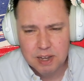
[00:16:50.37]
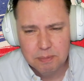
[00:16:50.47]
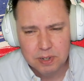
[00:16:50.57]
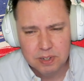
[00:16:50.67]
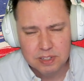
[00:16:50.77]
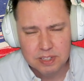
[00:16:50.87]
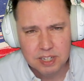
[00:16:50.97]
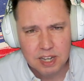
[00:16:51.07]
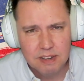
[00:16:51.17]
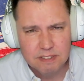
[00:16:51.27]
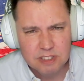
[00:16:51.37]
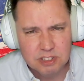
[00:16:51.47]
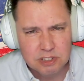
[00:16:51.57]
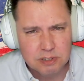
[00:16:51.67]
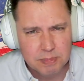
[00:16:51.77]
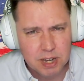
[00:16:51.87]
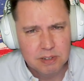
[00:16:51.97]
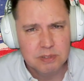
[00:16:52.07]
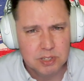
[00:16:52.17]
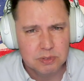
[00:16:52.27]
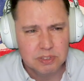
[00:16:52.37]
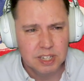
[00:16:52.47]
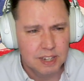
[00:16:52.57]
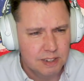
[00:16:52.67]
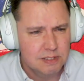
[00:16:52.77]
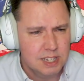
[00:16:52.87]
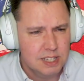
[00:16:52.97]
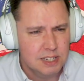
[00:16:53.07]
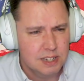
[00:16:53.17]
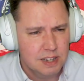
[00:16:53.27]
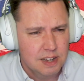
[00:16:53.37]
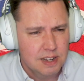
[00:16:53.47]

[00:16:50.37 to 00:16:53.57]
But if I'm just doing my own sort of thing, I don't tend to